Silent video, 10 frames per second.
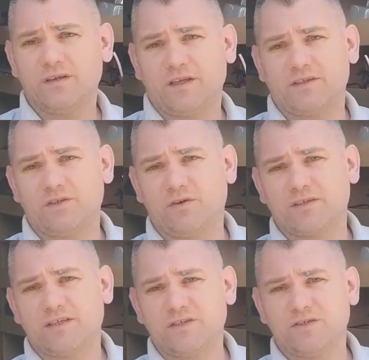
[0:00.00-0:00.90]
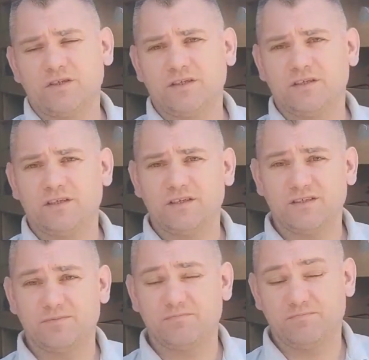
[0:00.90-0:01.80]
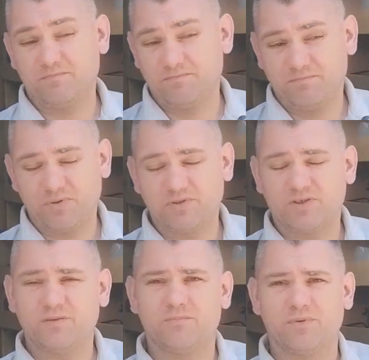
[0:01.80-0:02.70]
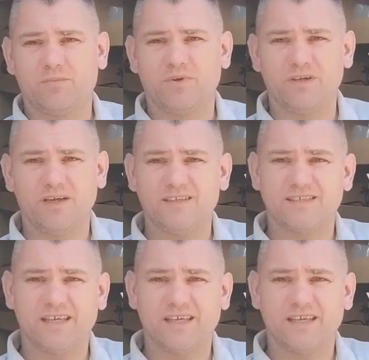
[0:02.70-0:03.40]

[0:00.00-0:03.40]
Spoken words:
that your extension lead is positioned properly and